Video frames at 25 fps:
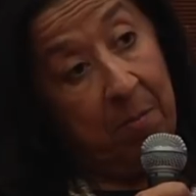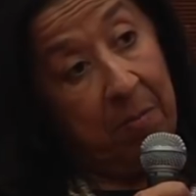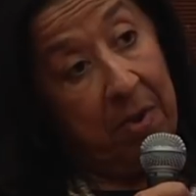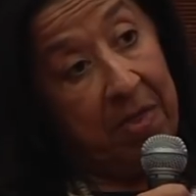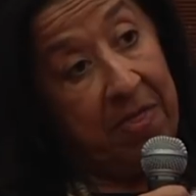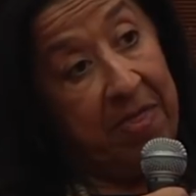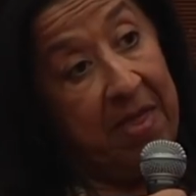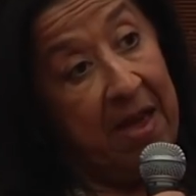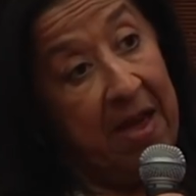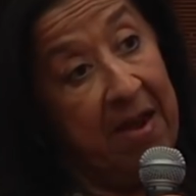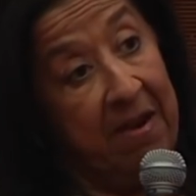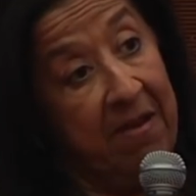
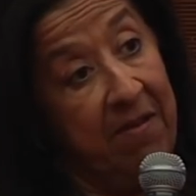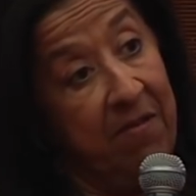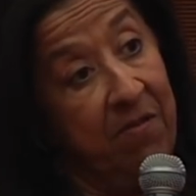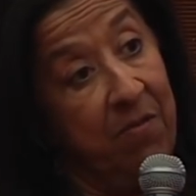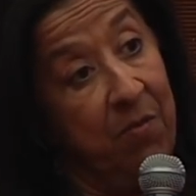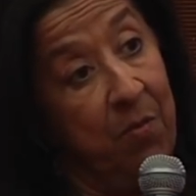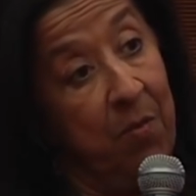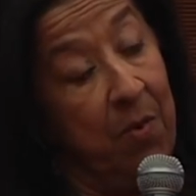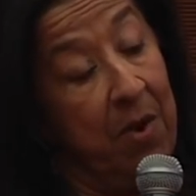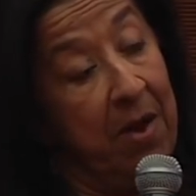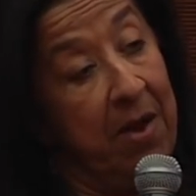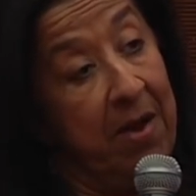But that
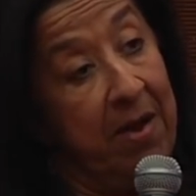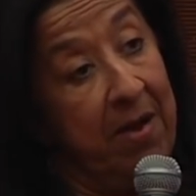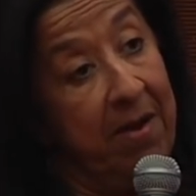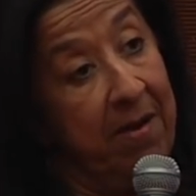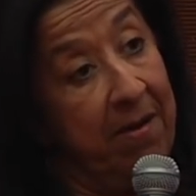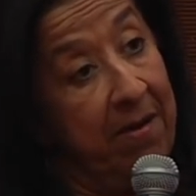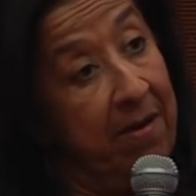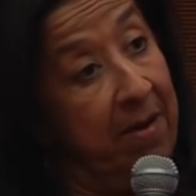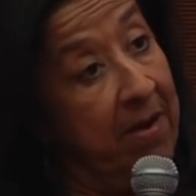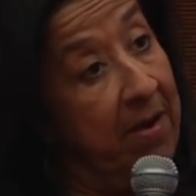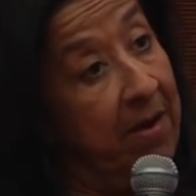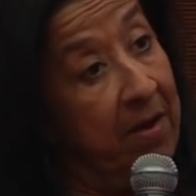is
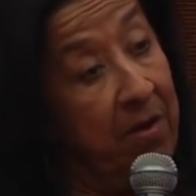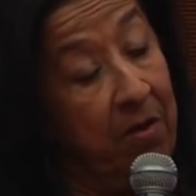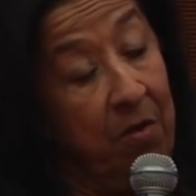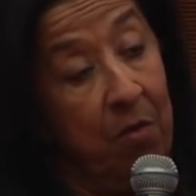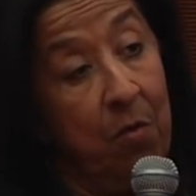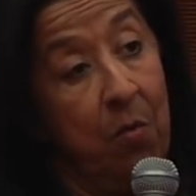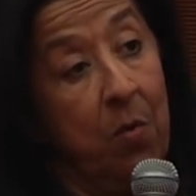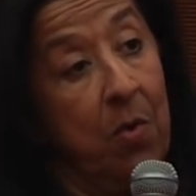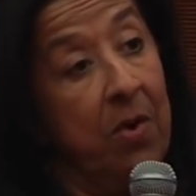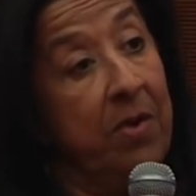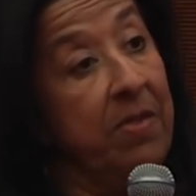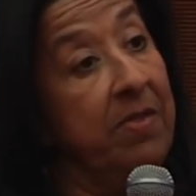where
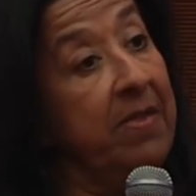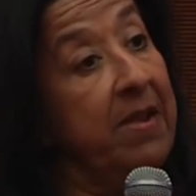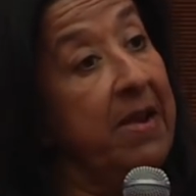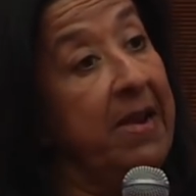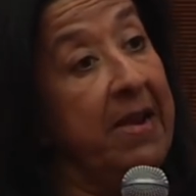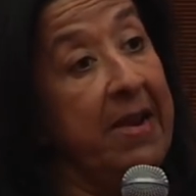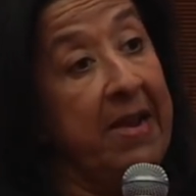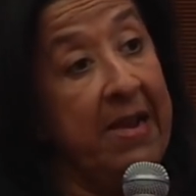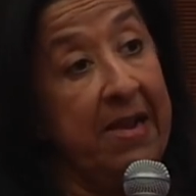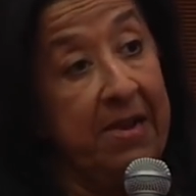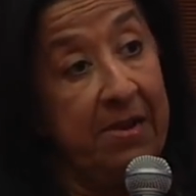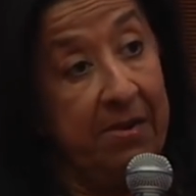you want the
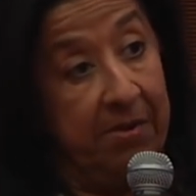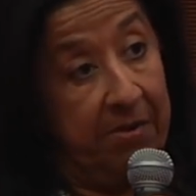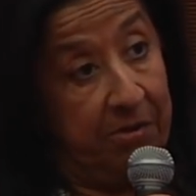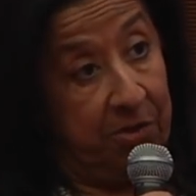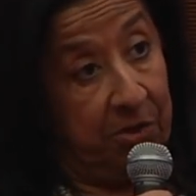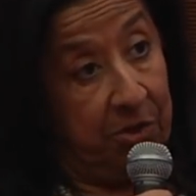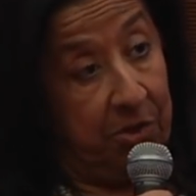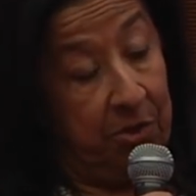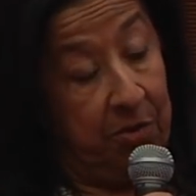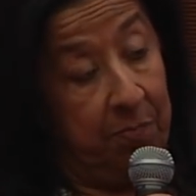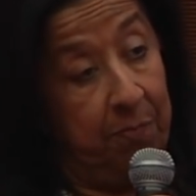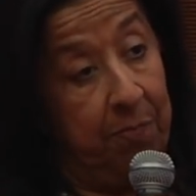
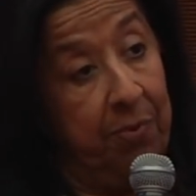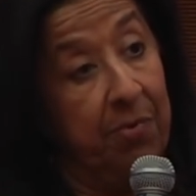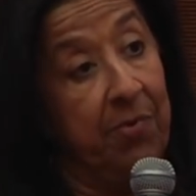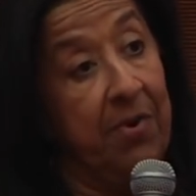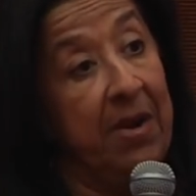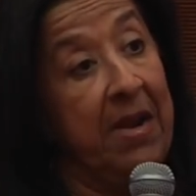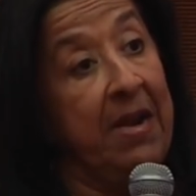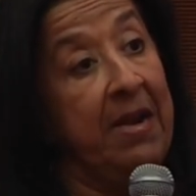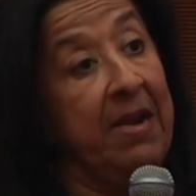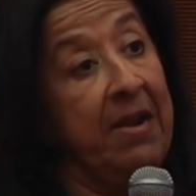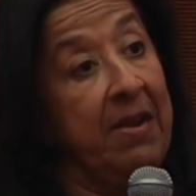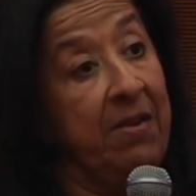leadership
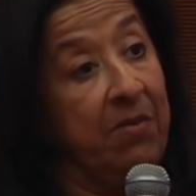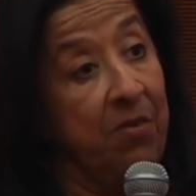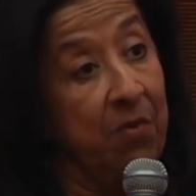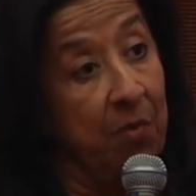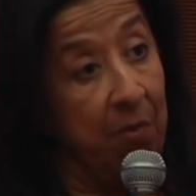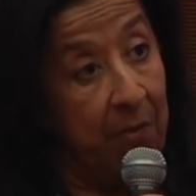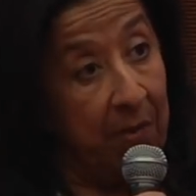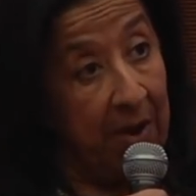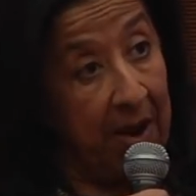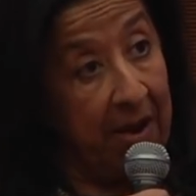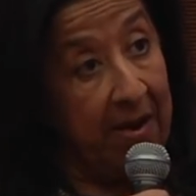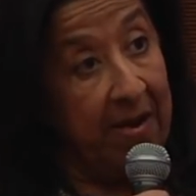really
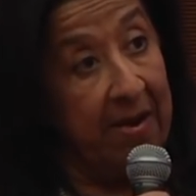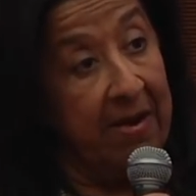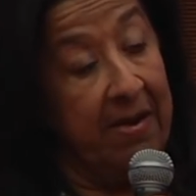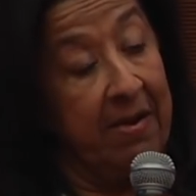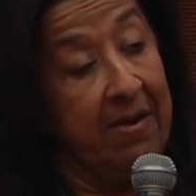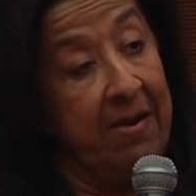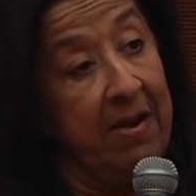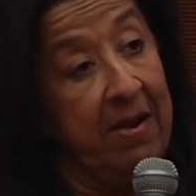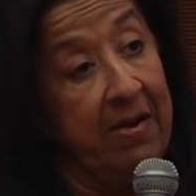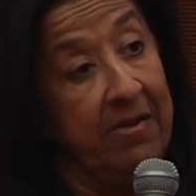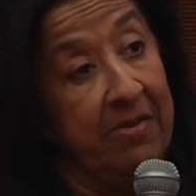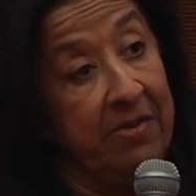to
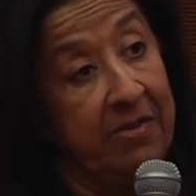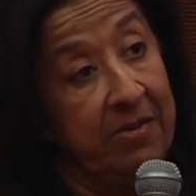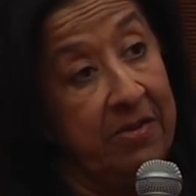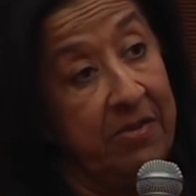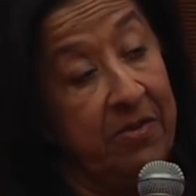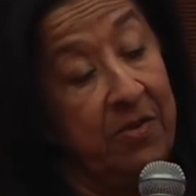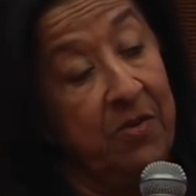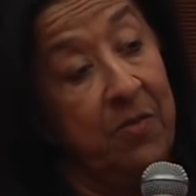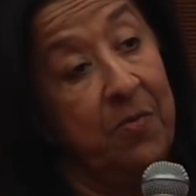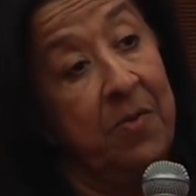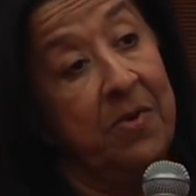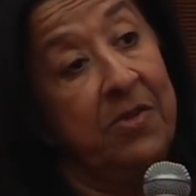recognize
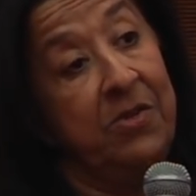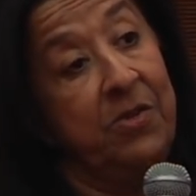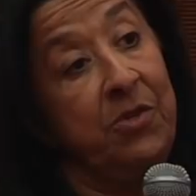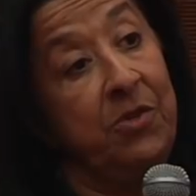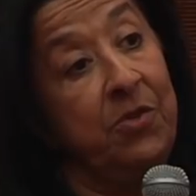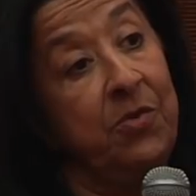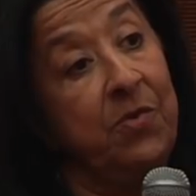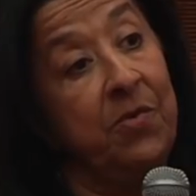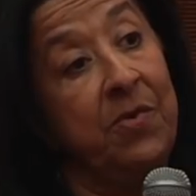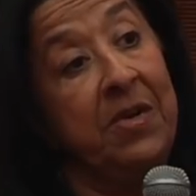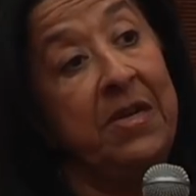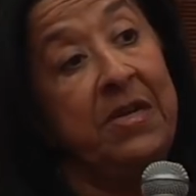it. You want
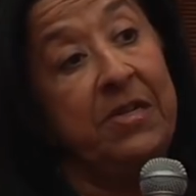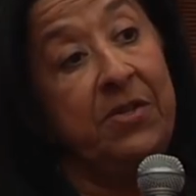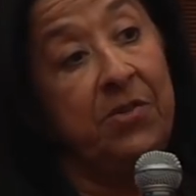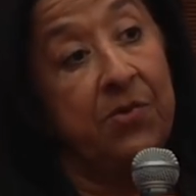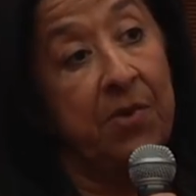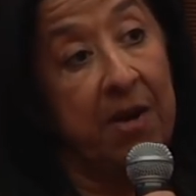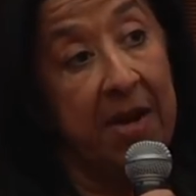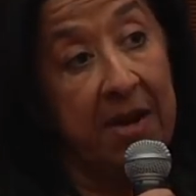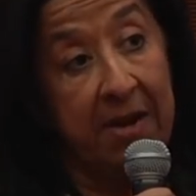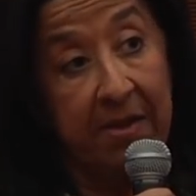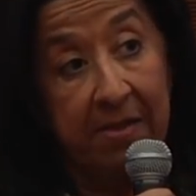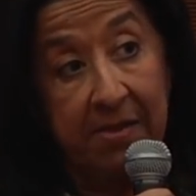to
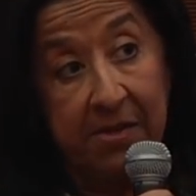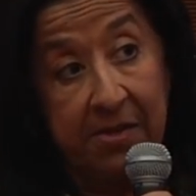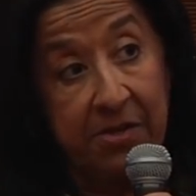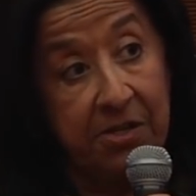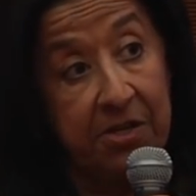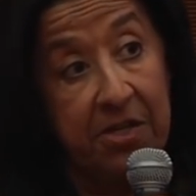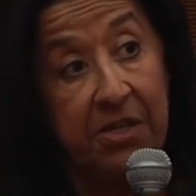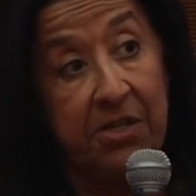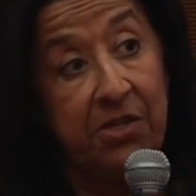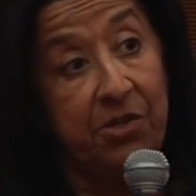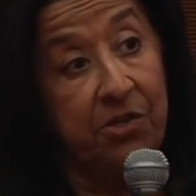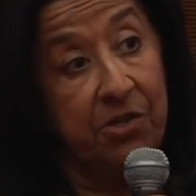retrain the
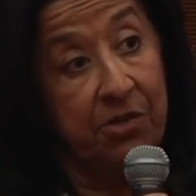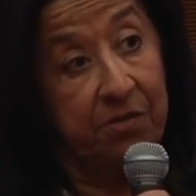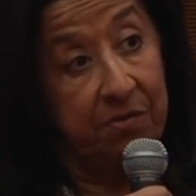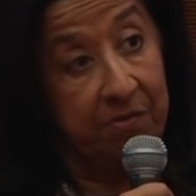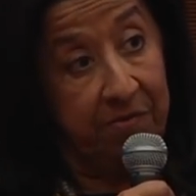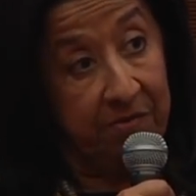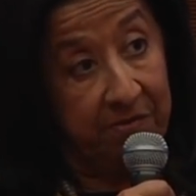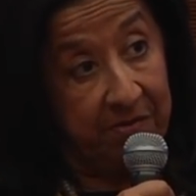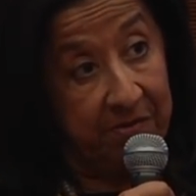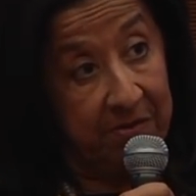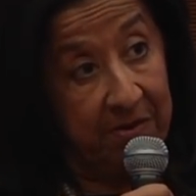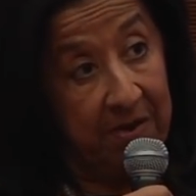
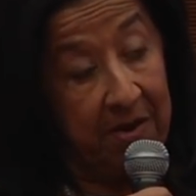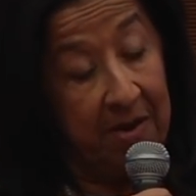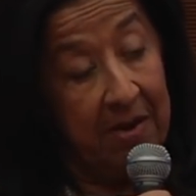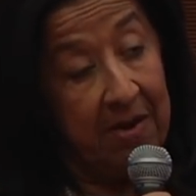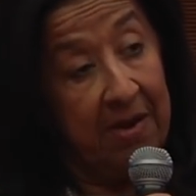teachers.